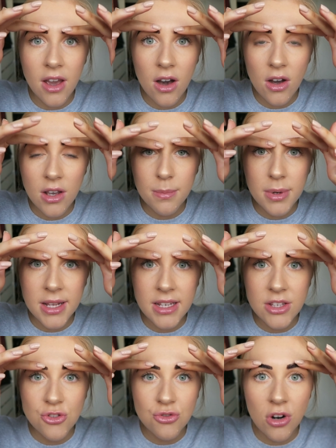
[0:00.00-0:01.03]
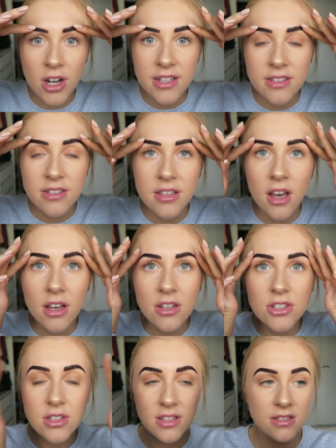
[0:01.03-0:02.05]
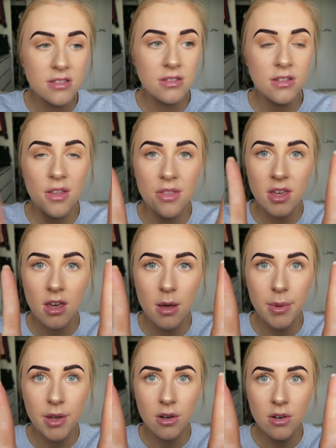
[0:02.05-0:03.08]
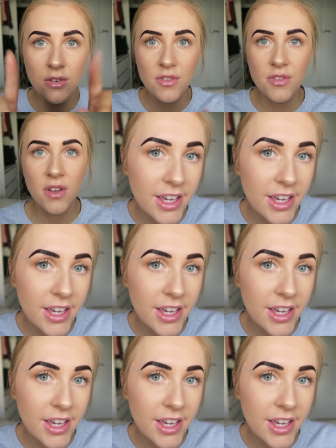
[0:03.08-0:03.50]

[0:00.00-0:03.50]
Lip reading: They are completely dry to touch, there's nothing coming off.